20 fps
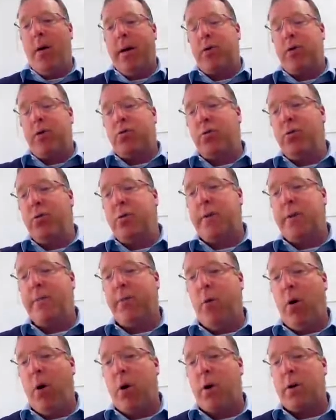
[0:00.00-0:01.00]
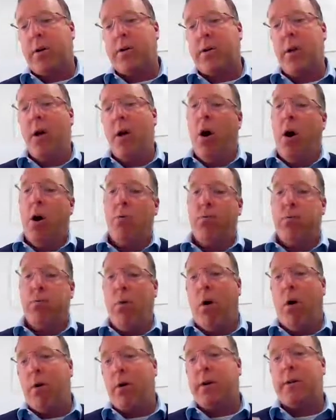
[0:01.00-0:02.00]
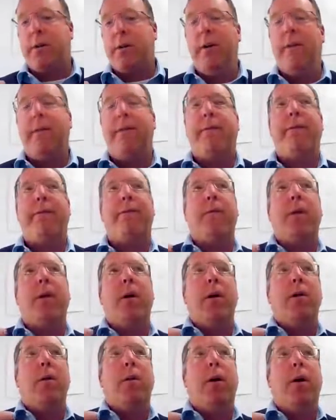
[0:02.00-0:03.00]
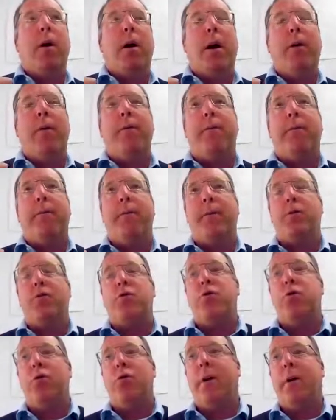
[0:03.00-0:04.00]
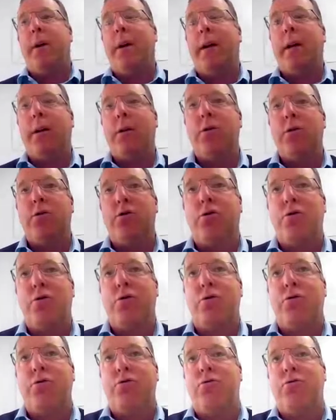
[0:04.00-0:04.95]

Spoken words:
Now, intrusive rocks are rocks that have during